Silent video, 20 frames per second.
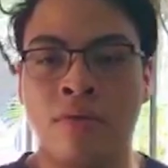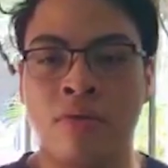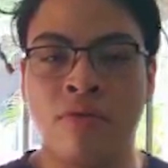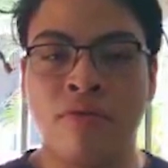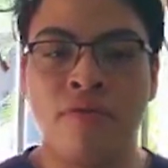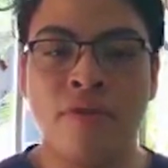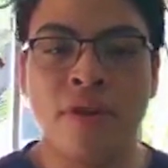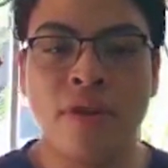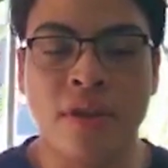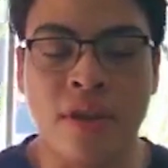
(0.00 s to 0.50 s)

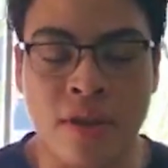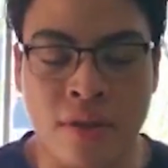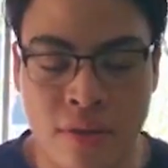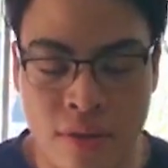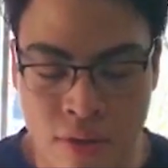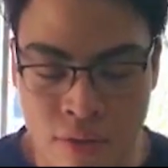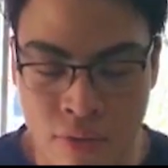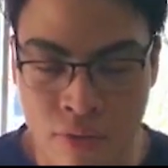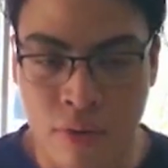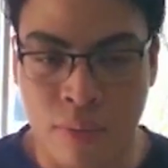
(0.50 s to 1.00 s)
triumphed
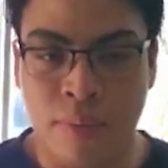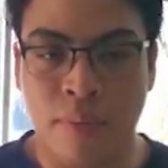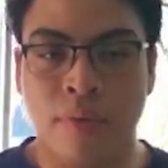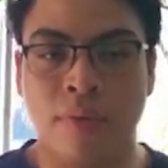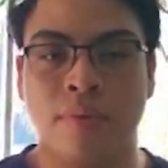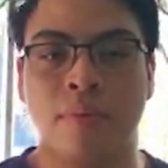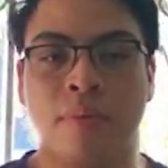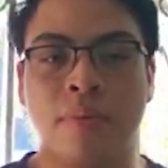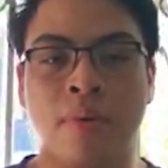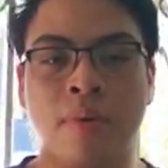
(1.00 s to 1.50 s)
in Europe,
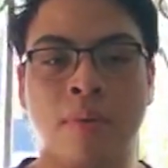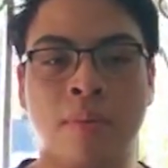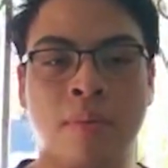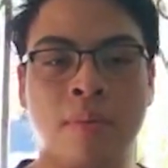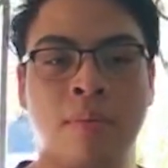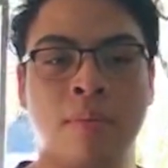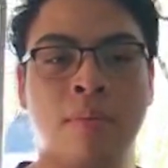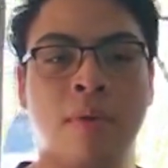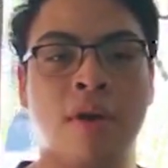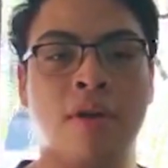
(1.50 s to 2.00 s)

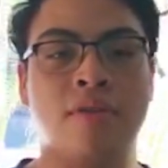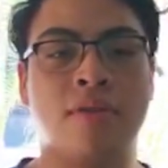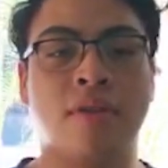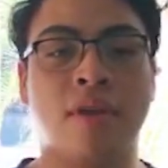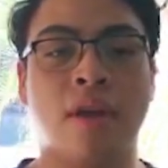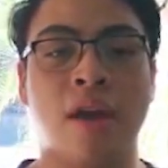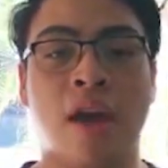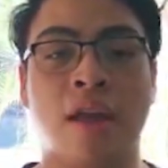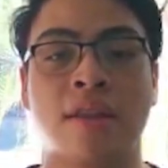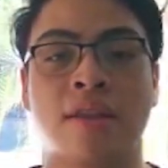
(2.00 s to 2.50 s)
but
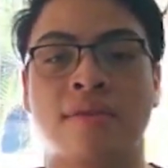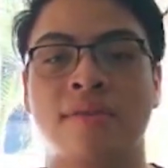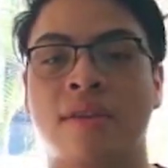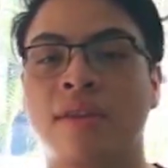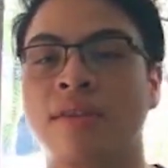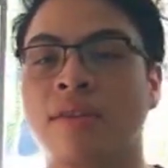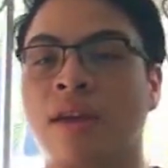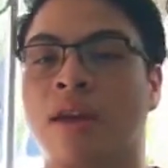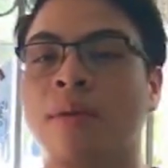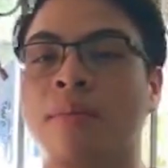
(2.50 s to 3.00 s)
at the
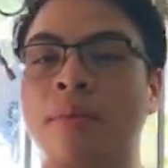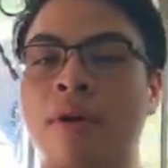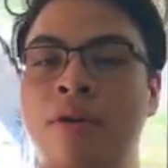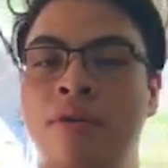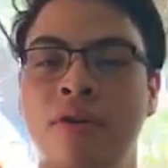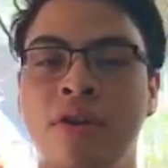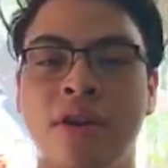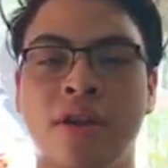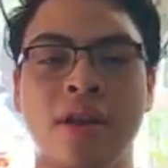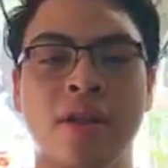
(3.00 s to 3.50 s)
same time, a
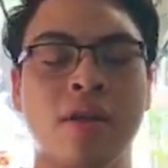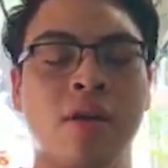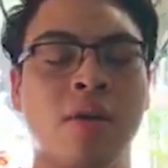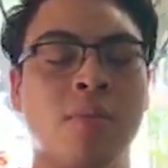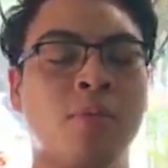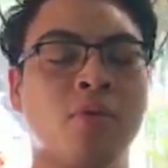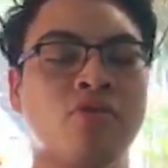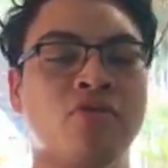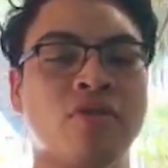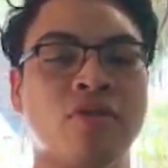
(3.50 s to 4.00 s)
radical
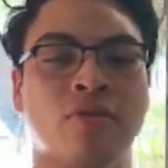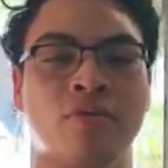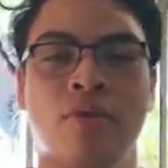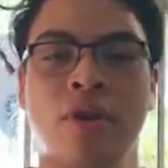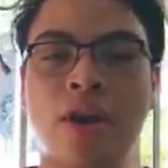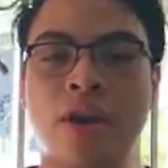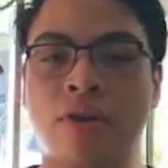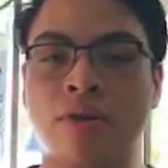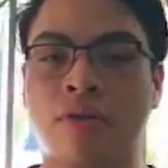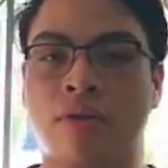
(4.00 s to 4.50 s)
opposite
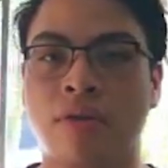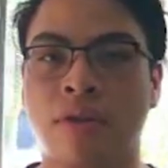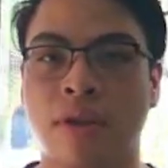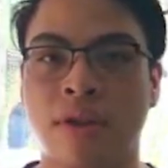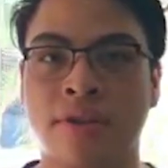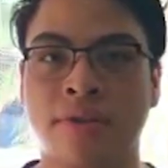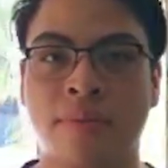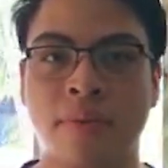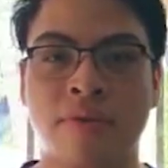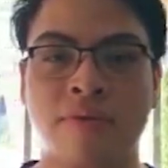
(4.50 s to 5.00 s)
reaction
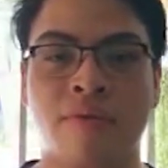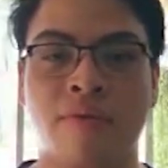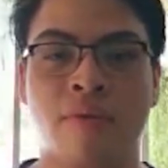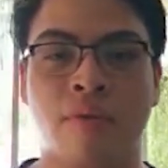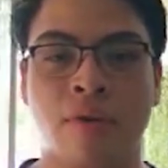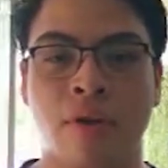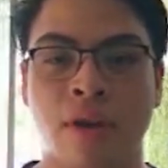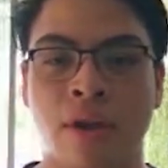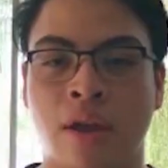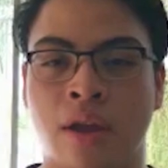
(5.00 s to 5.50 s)
is being
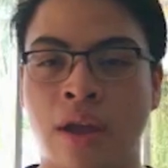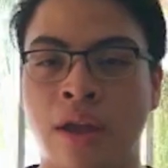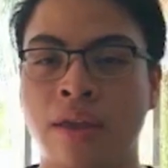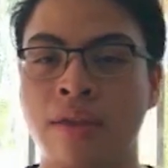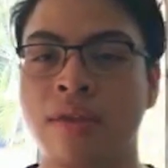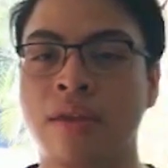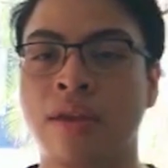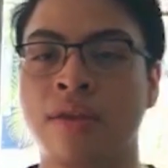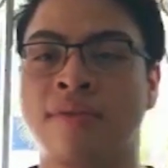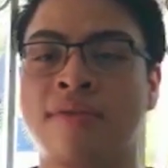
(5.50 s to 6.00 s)

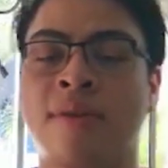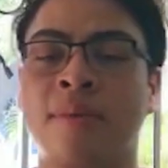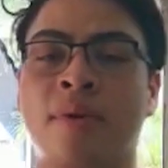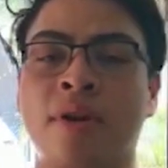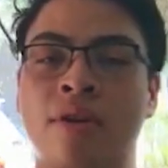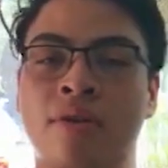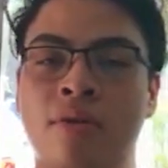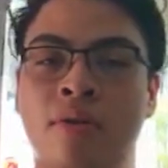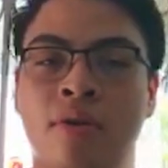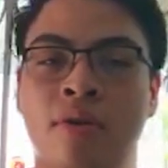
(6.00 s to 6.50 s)
forget in
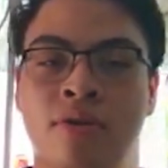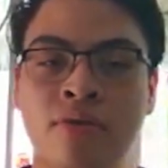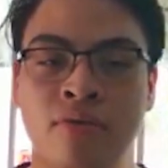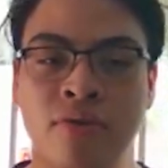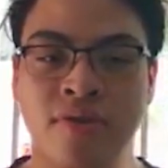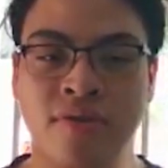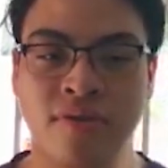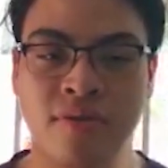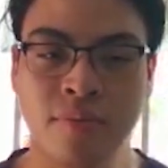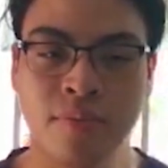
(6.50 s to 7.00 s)
several
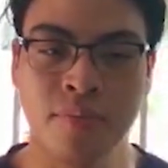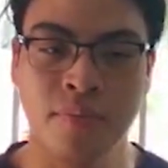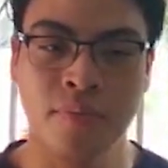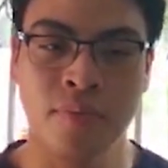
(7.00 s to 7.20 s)
countries.